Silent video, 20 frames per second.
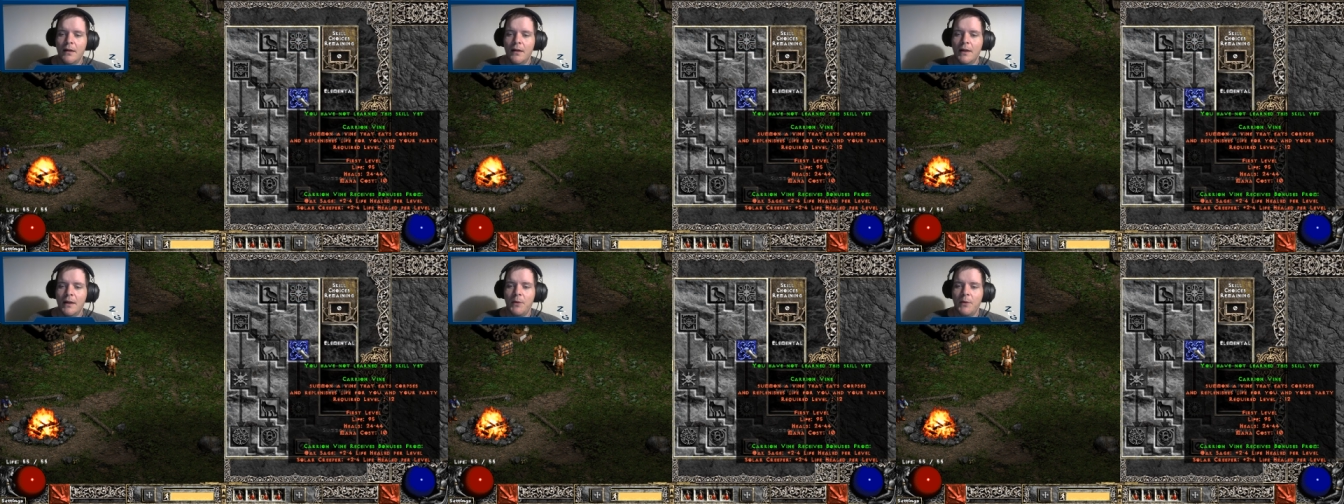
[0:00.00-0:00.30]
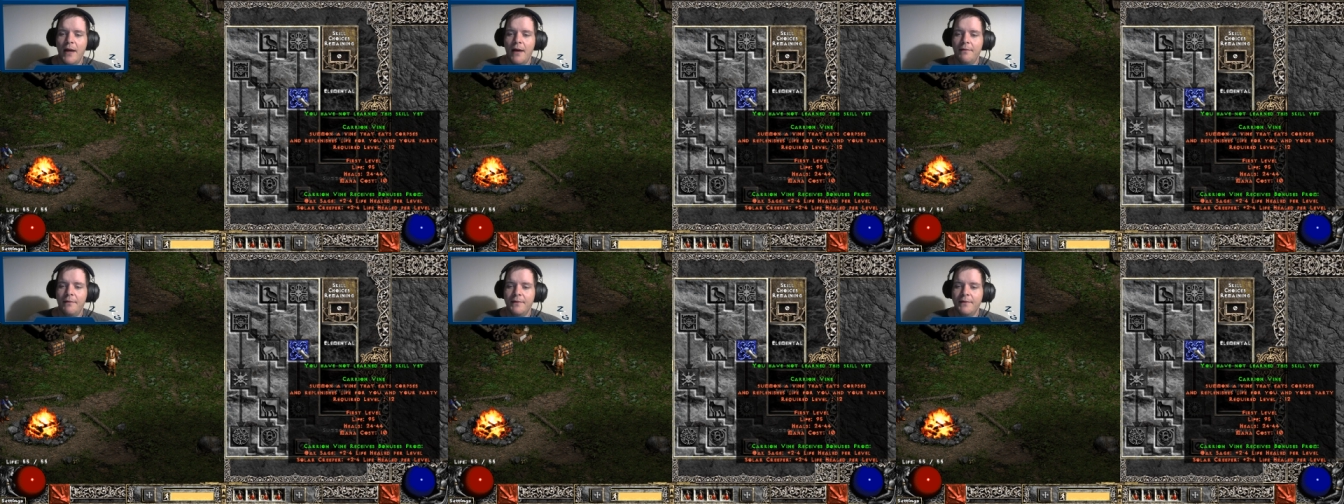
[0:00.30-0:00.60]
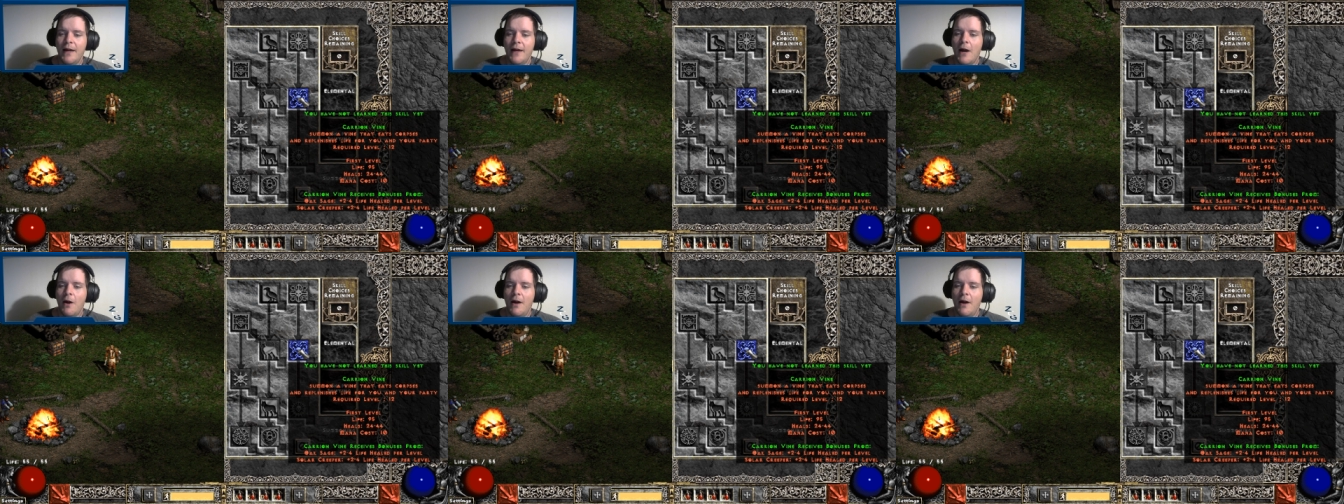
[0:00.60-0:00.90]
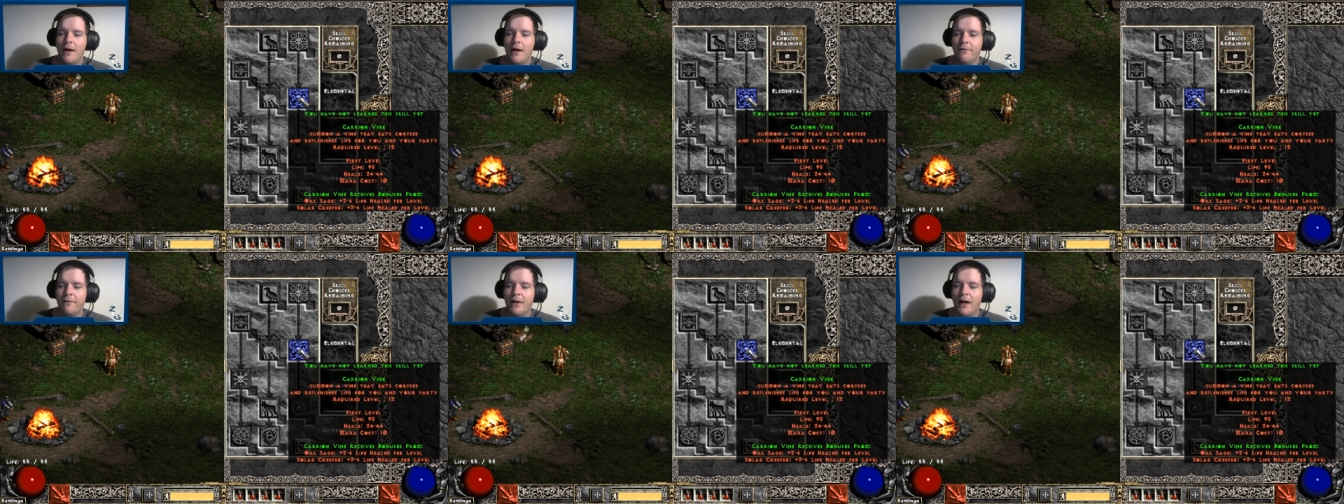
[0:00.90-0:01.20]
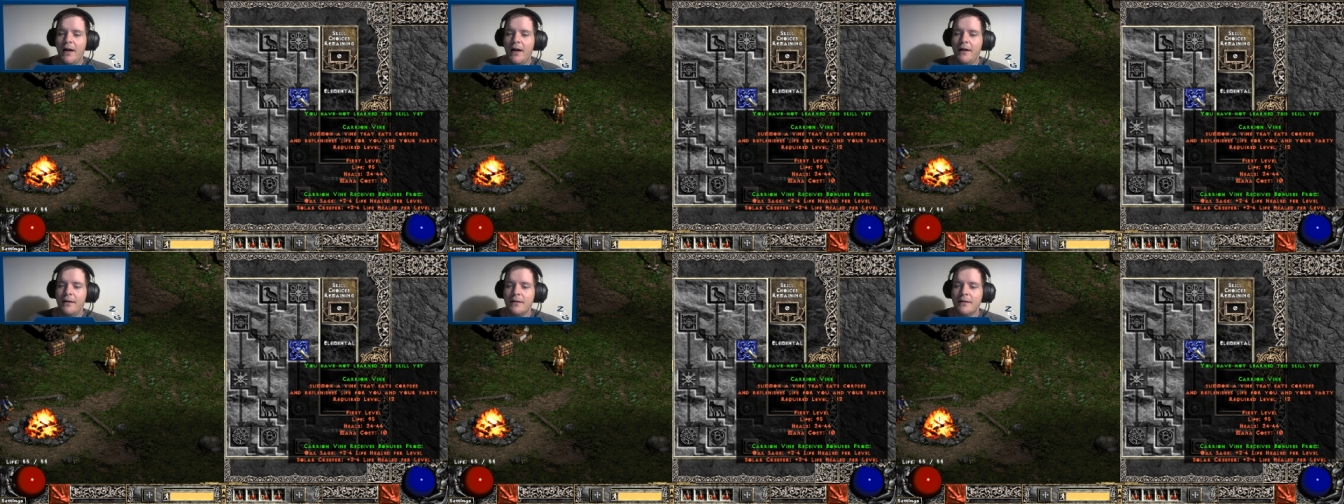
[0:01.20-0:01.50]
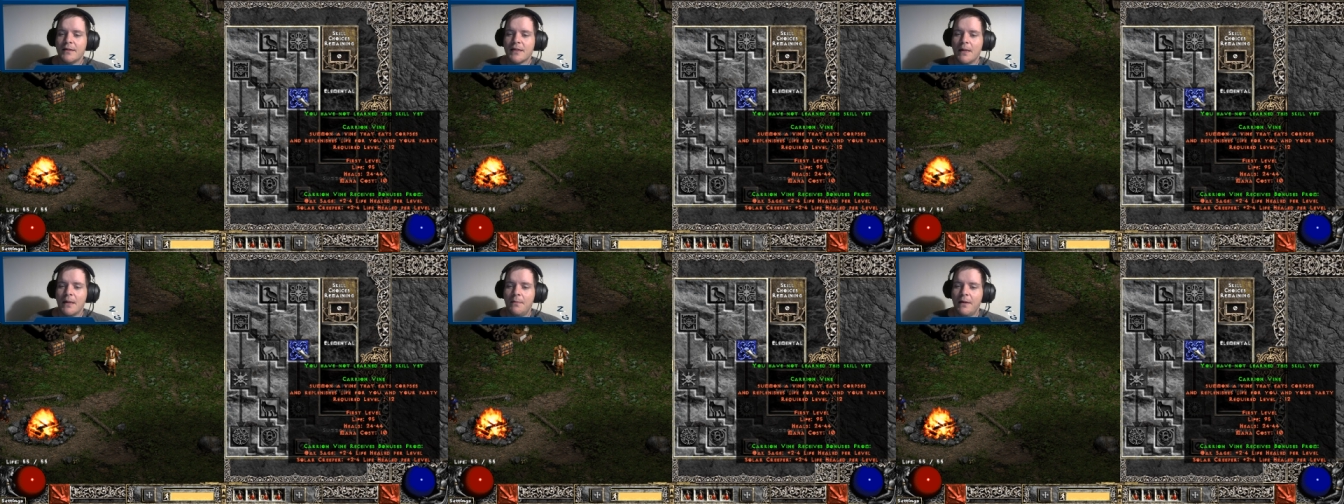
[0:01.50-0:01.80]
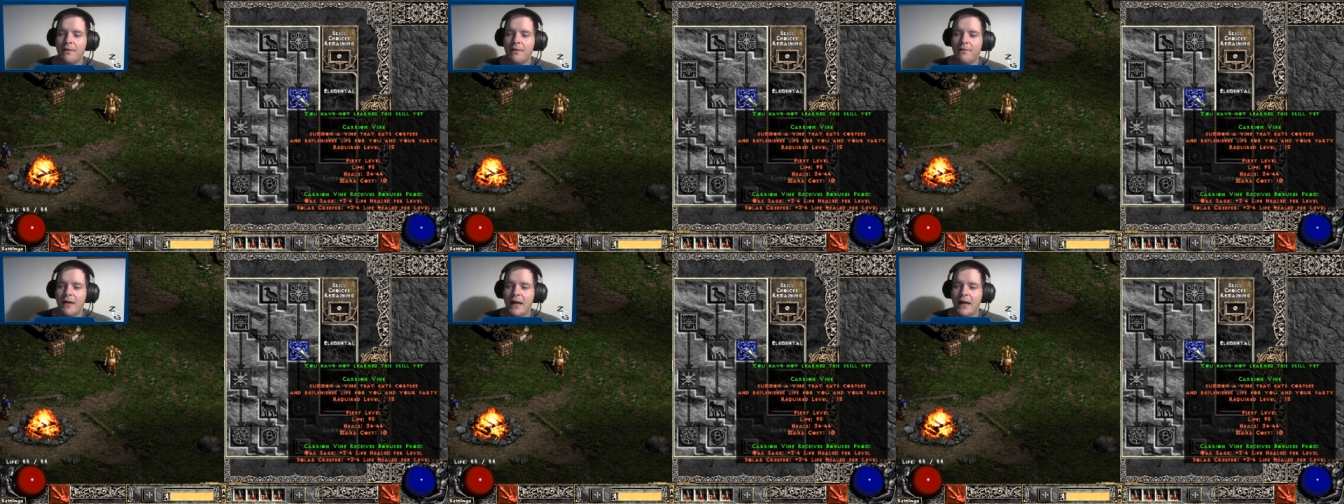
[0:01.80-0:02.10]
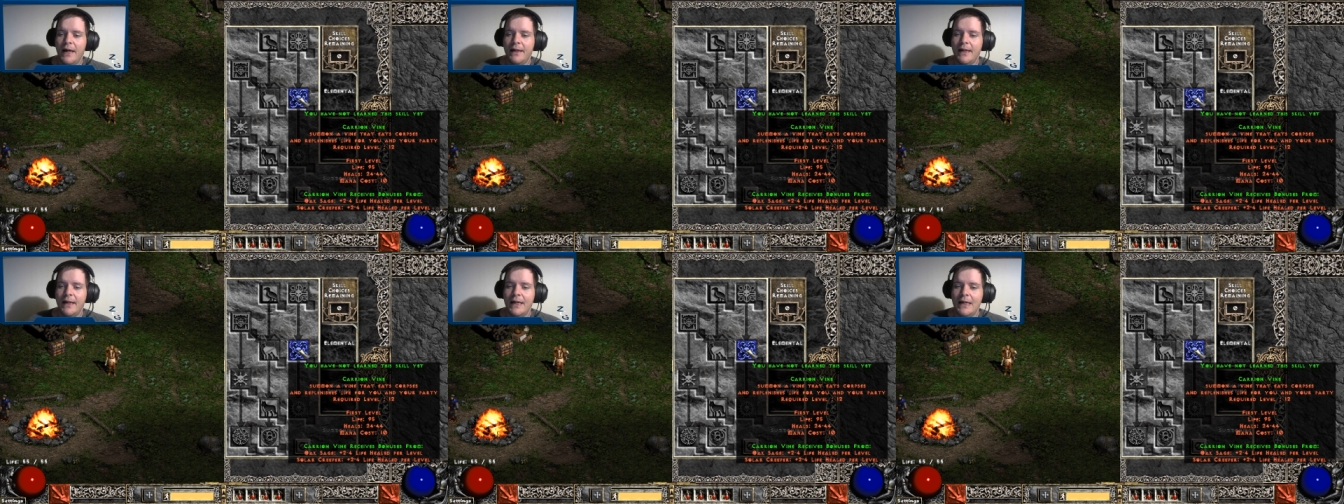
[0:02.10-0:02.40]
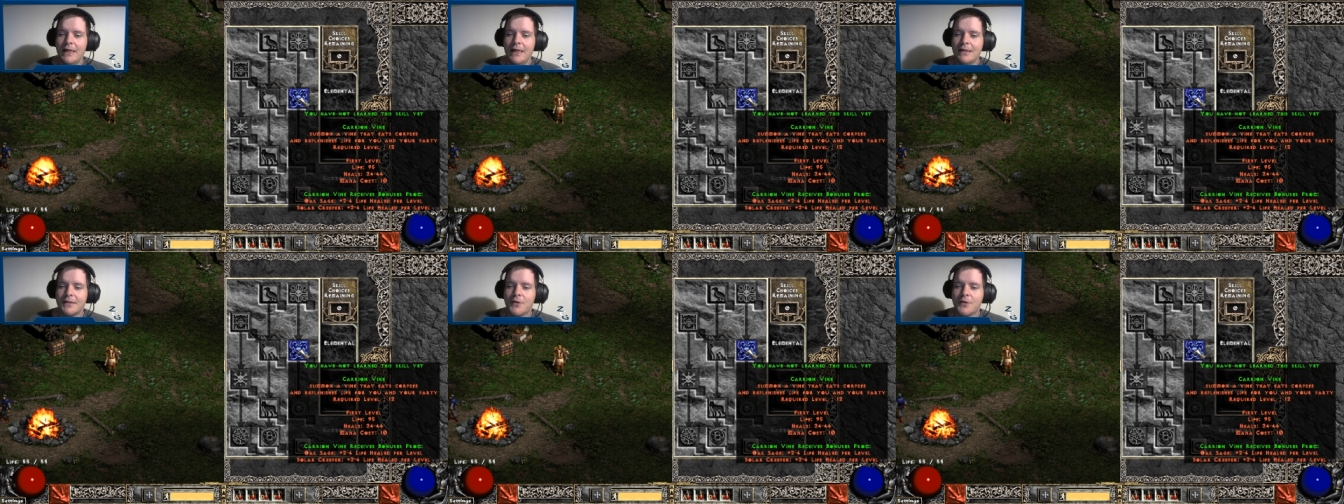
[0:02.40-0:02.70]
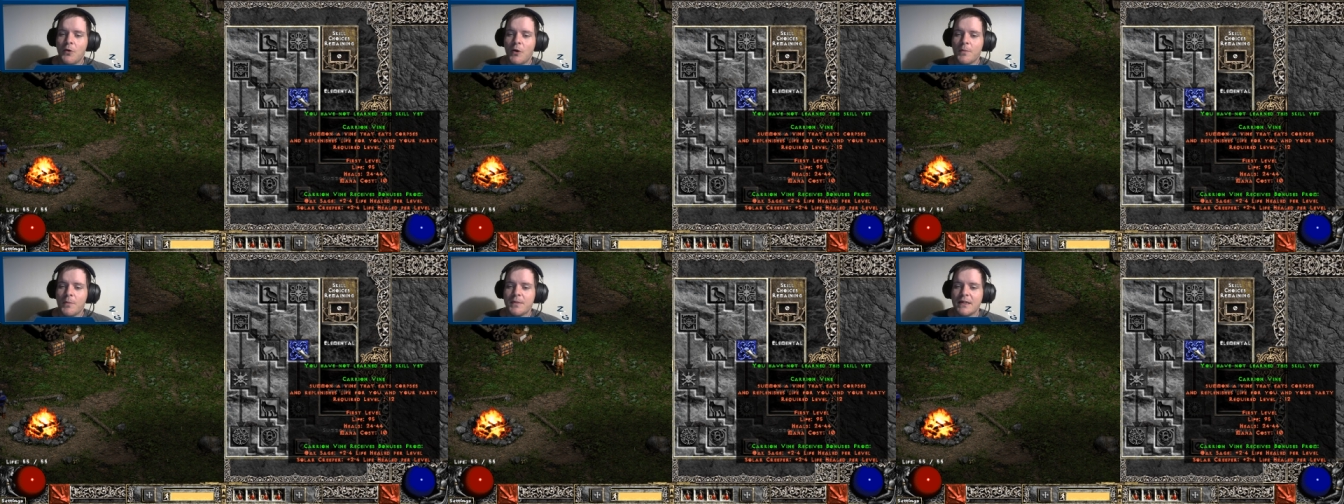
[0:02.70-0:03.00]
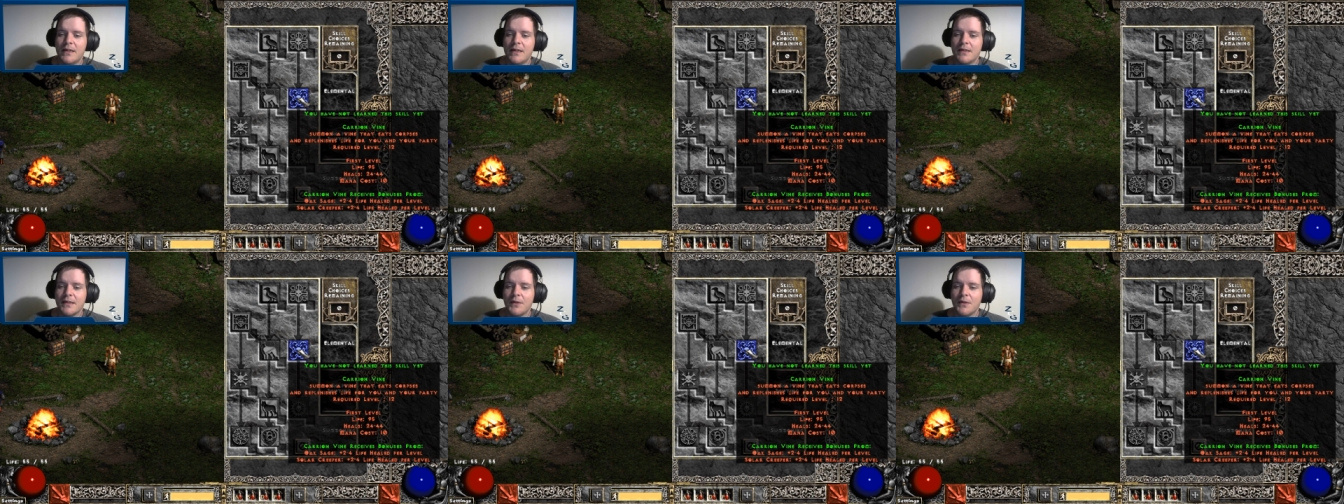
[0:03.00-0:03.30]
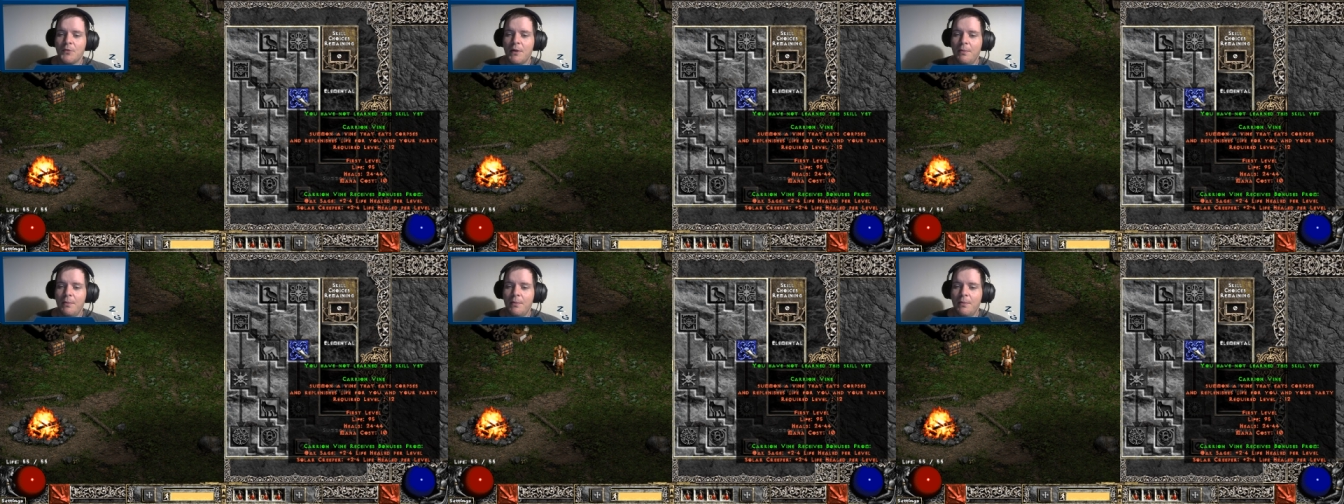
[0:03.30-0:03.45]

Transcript: And we have Carrion Vine. Summon a vine that eats corpses and